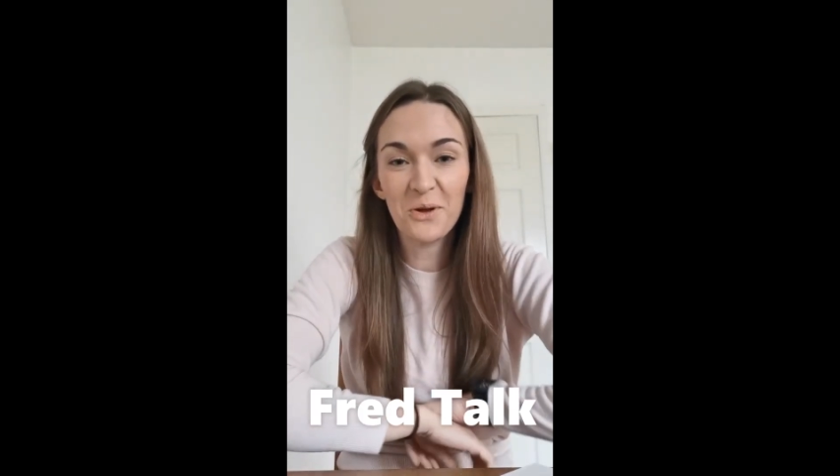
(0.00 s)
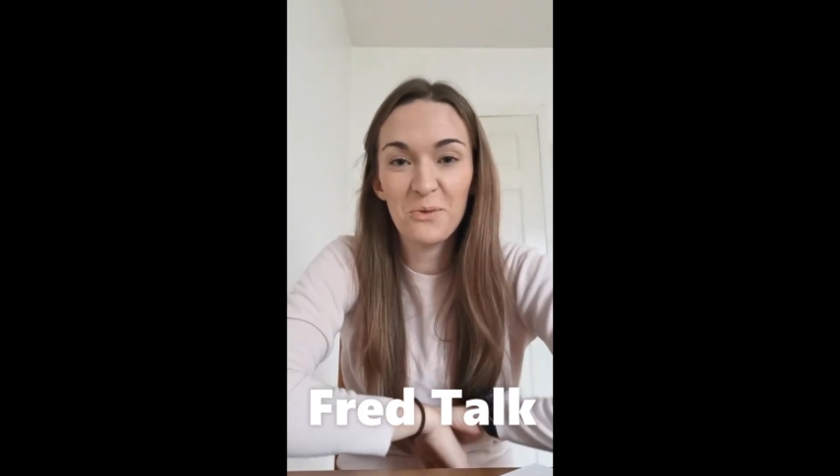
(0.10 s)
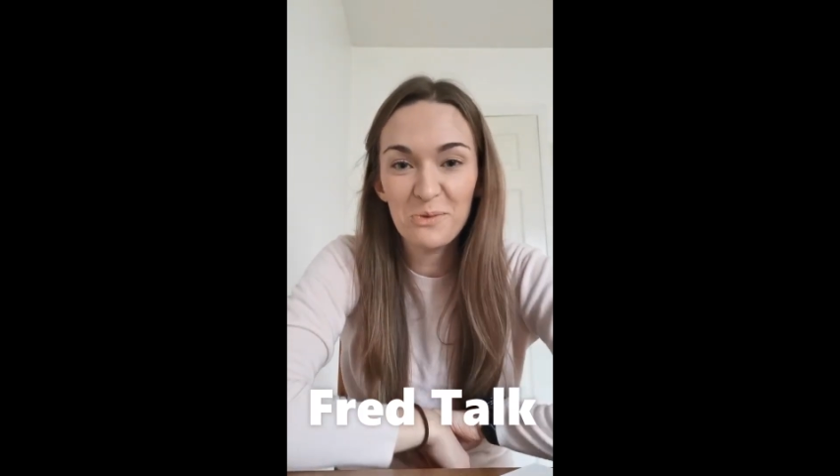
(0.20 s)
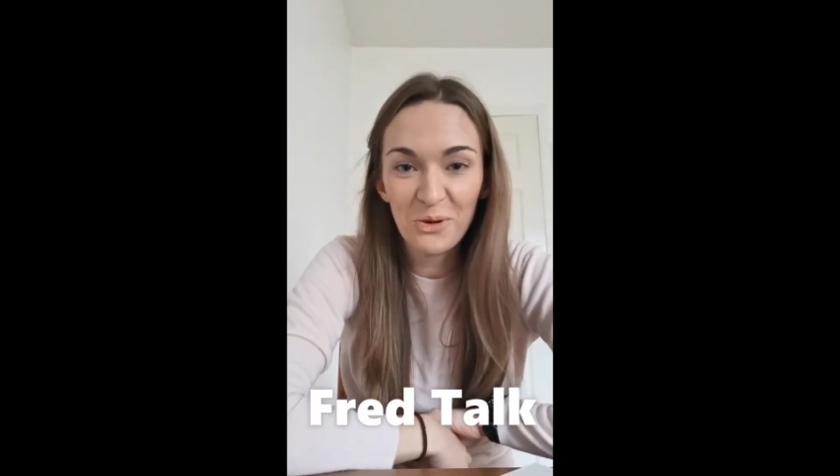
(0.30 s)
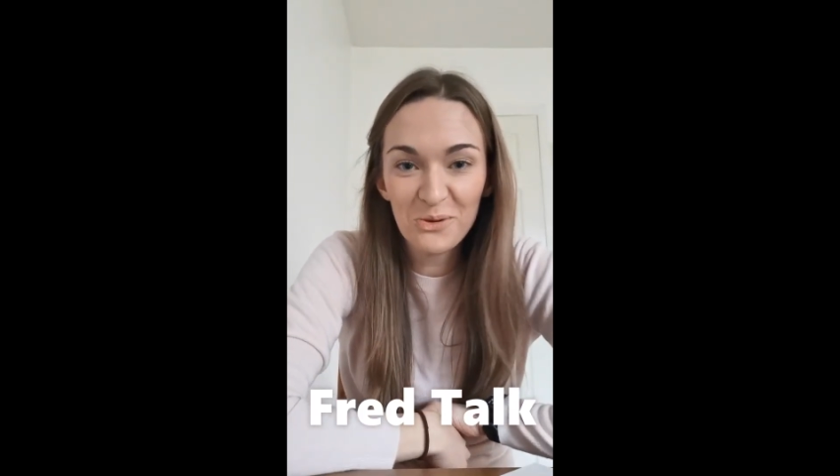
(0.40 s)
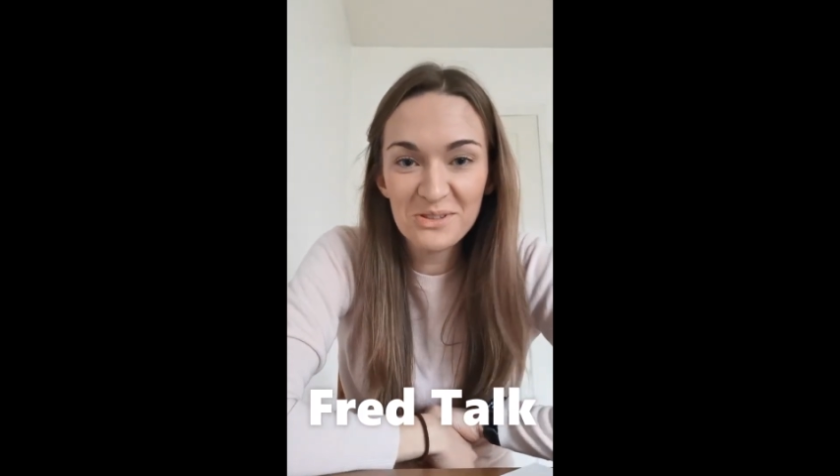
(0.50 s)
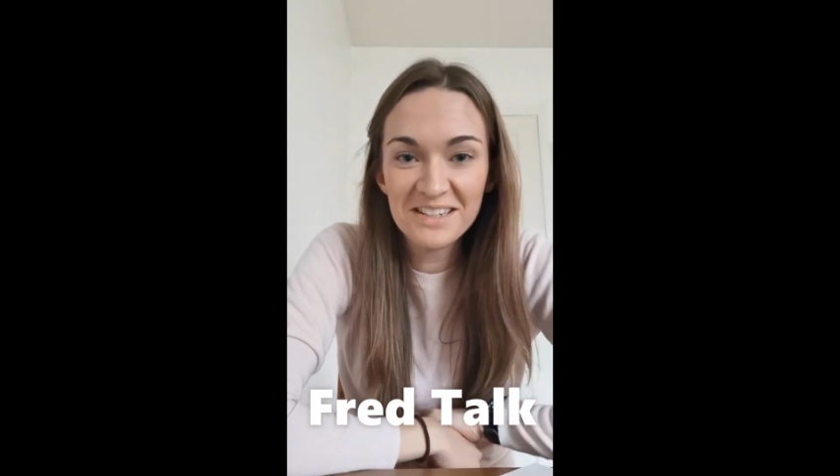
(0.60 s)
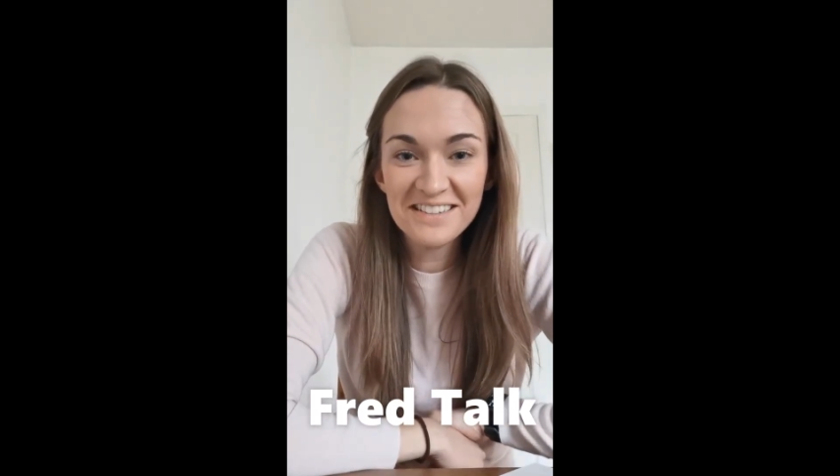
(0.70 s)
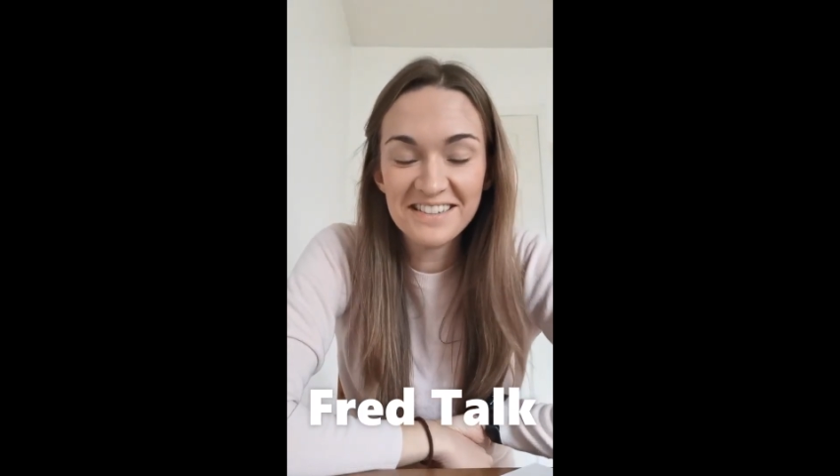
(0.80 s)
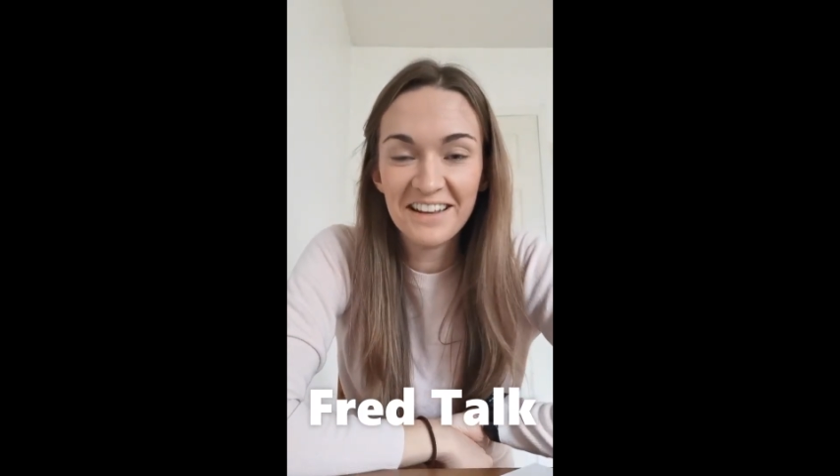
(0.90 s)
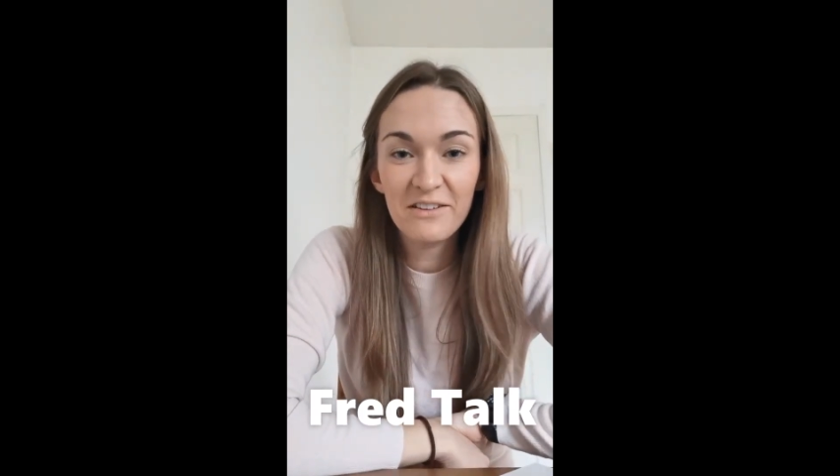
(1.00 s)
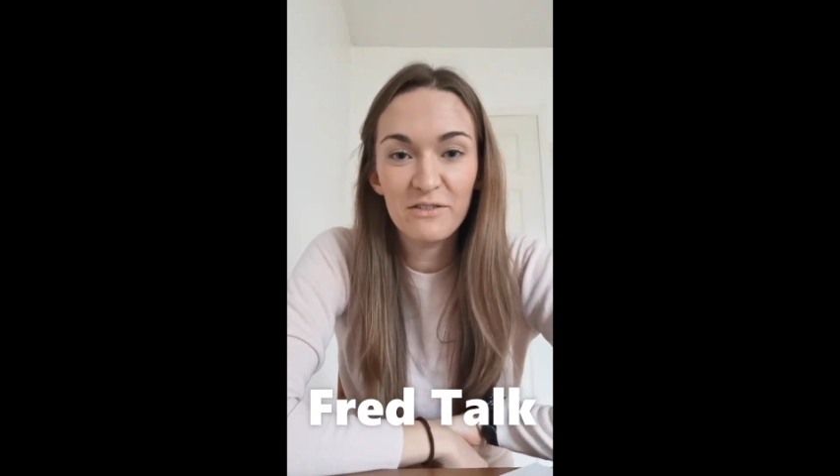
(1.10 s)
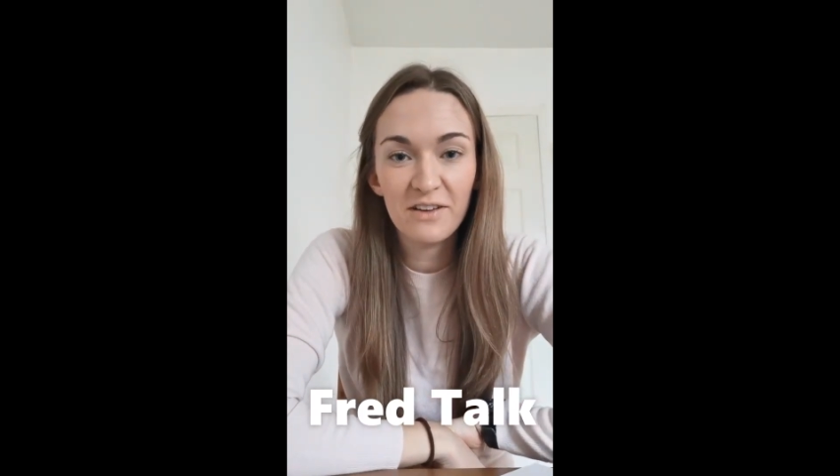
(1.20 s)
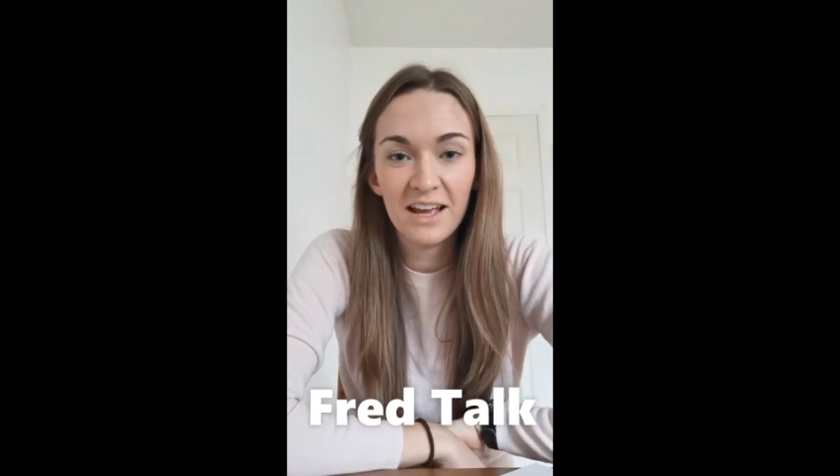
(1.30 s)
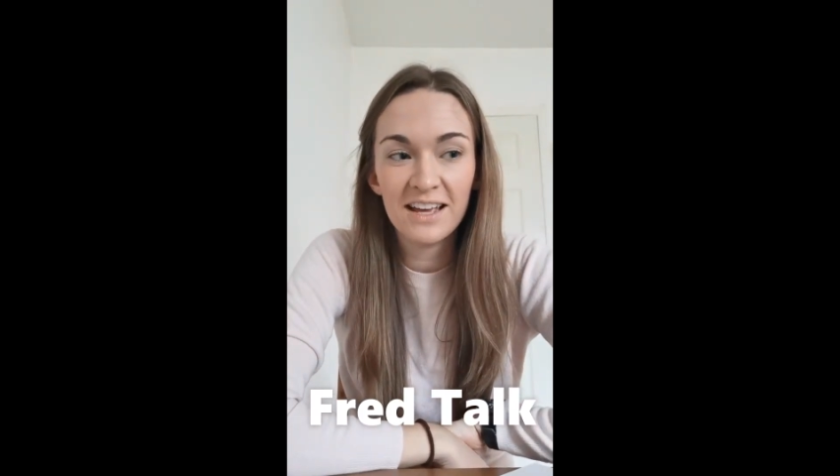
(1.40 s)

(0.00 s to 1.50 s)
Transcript: I hope you're all staying safe